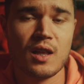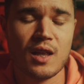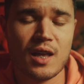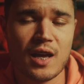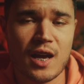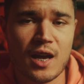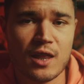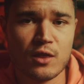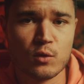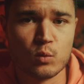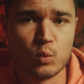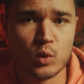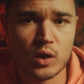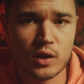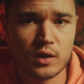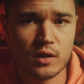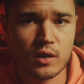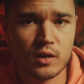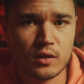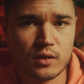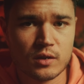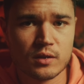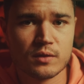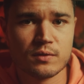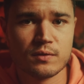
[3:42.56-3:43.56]
And
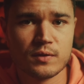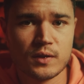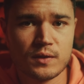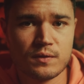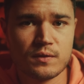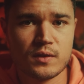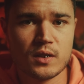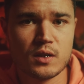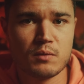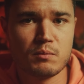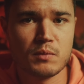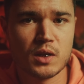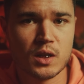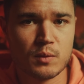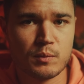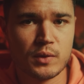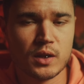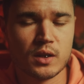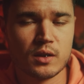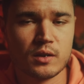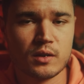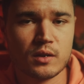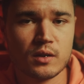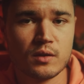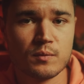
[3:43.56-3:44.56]

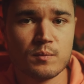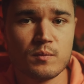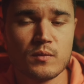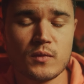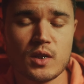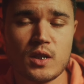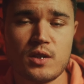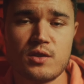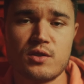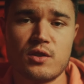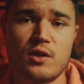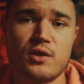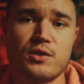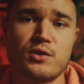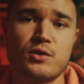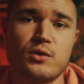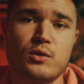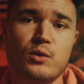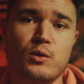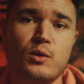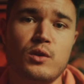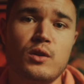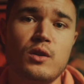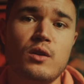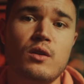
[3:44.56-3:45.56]
150mm is
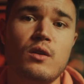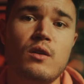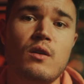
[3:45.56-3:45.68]
also